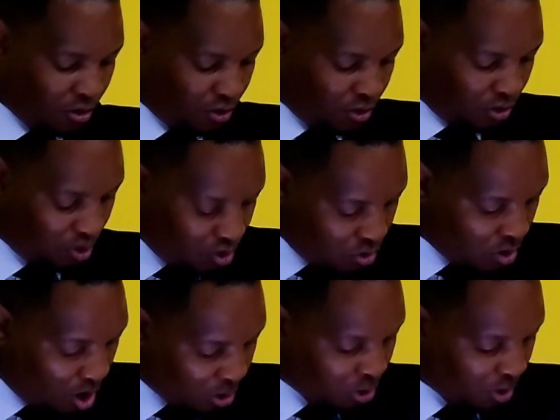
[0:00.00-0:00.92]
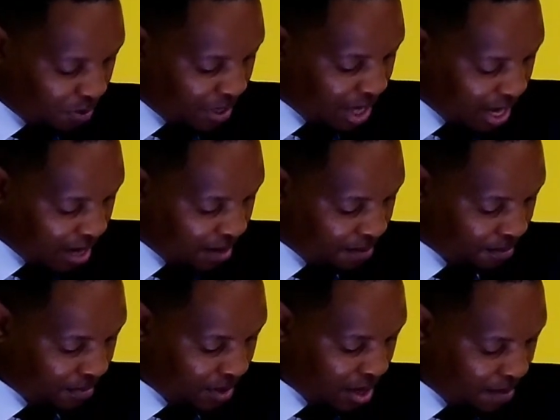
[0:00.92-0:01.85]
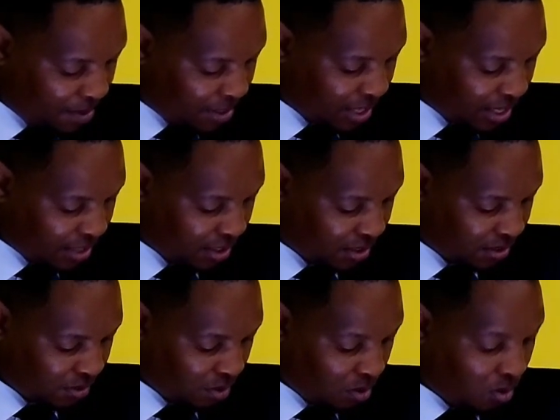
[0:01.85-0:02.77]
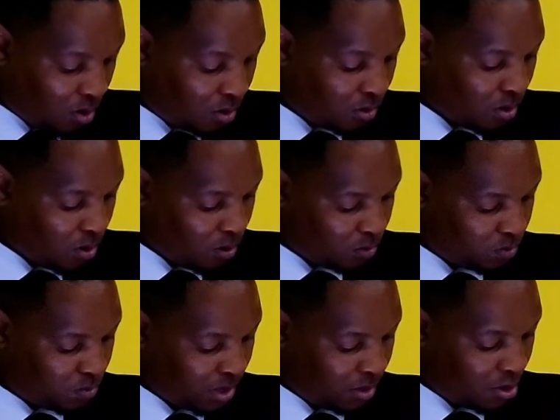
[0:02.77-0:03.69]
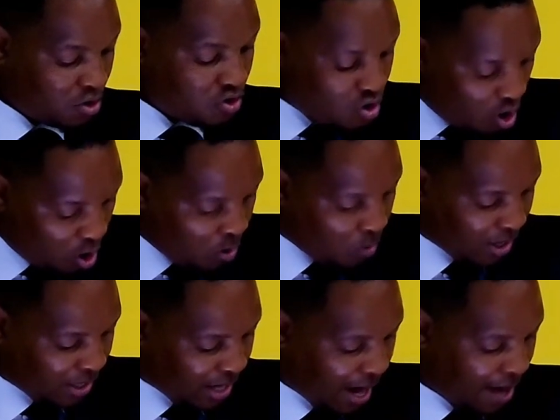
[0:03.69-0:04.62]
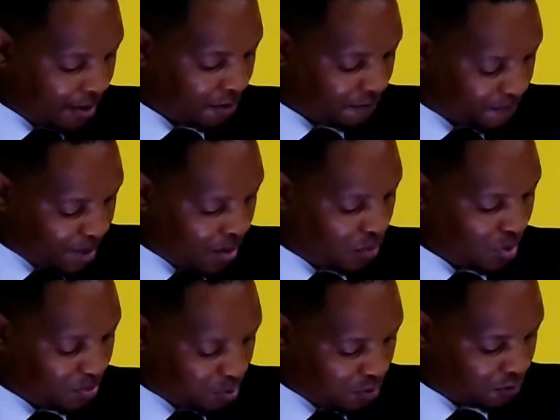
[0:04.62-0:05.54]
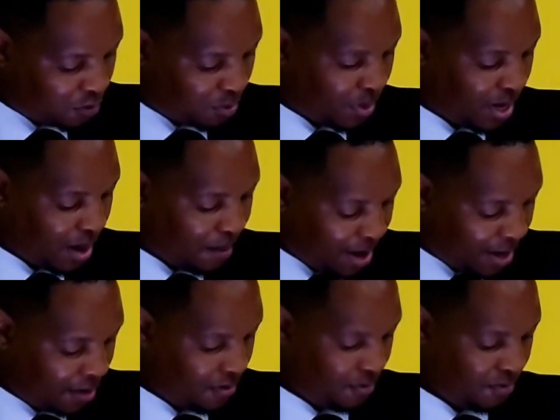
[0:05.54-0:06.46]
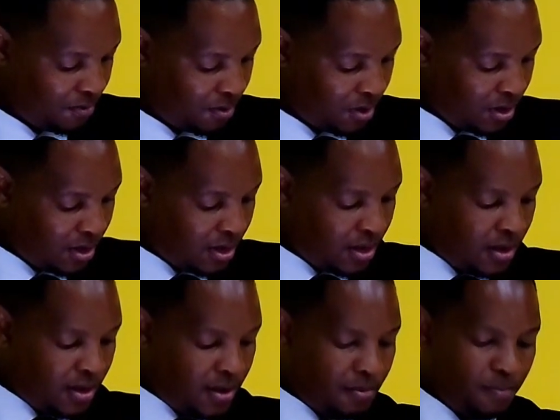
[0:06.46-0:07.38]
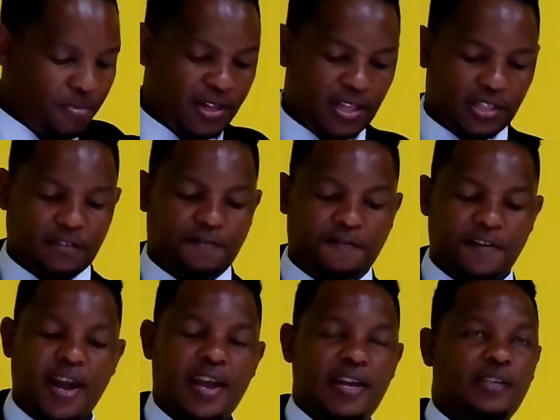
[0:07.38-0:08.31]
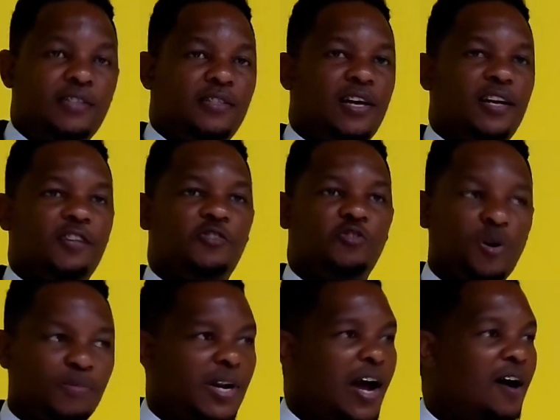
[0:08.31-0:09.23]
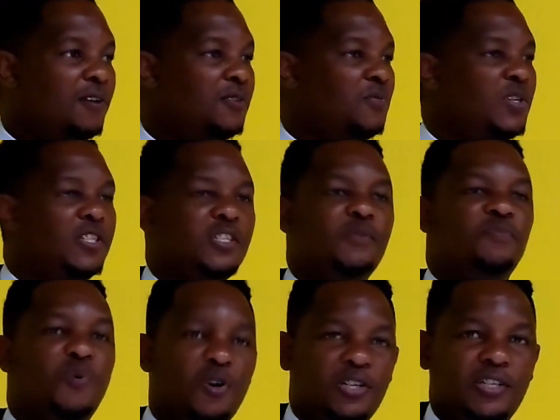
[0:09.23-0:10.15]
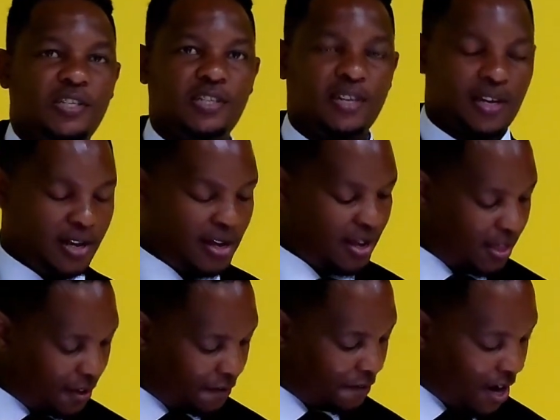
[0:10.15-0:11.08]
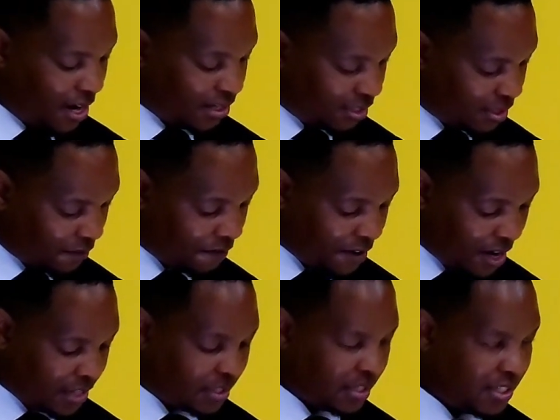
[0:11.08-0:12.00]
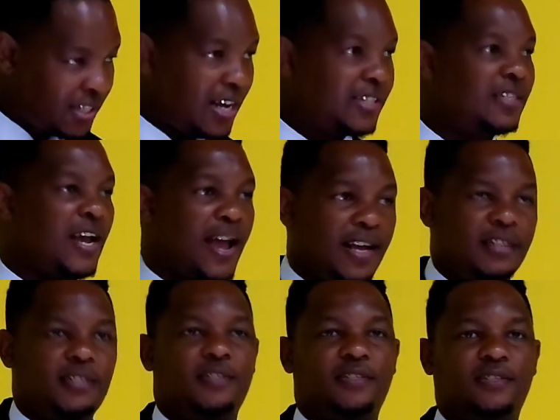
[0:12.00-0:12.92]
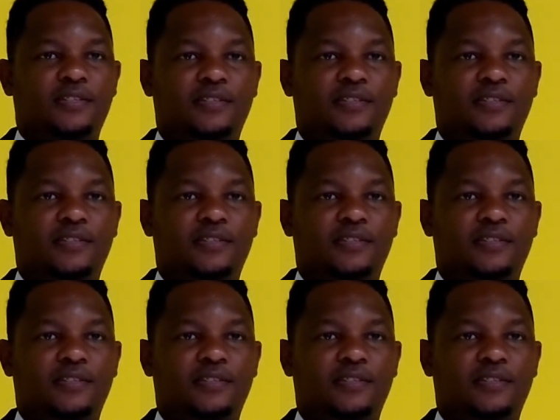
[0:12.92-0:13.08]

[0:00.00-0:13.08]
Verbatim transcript: You also became imitators, or, or, or you know what kind of men we proved to be among you. But there's a phrase that is dropped out, which is important. And the phrase is the phrase just as.